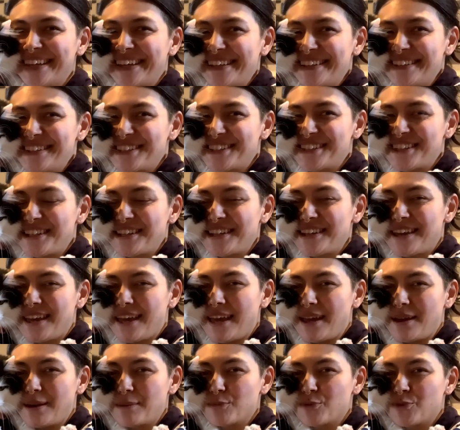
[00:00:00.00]
She
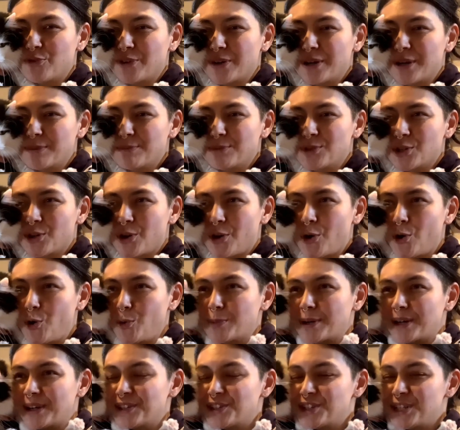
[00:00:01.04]
came from
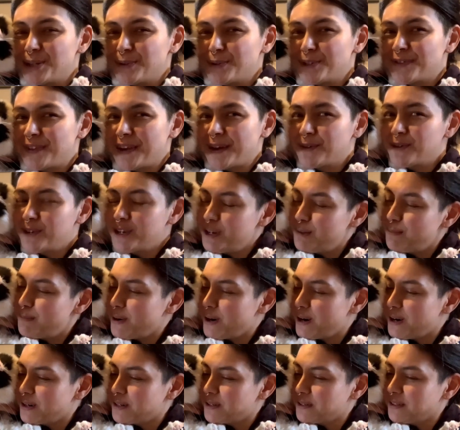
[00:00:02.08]
Tacoma. She was found in a
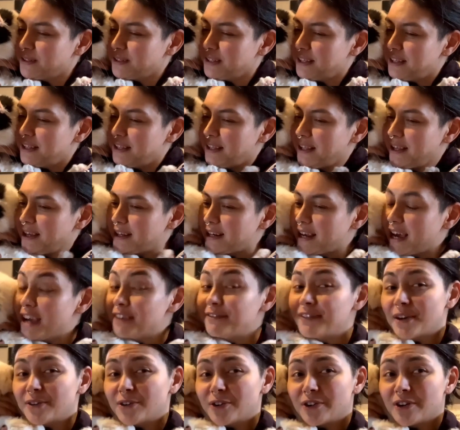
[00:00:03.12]
barn, and I
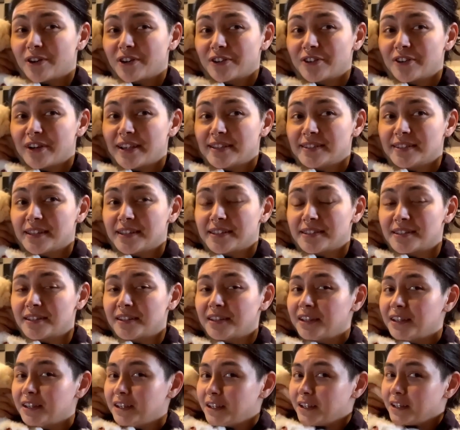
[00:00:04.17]
found her on Craigslist,
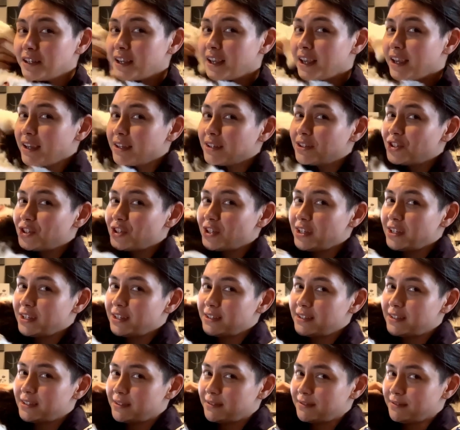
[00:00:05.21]
and she
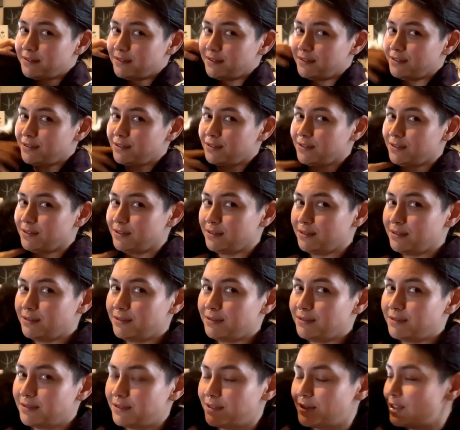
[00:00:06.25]
is
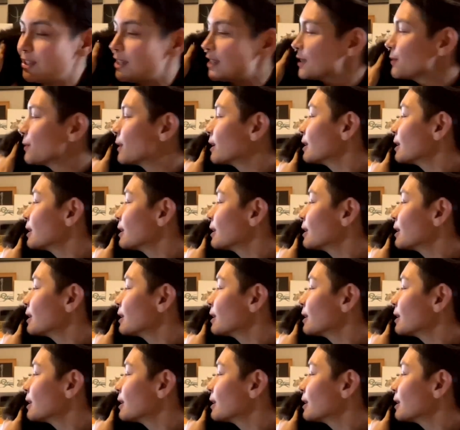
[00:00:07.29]
one of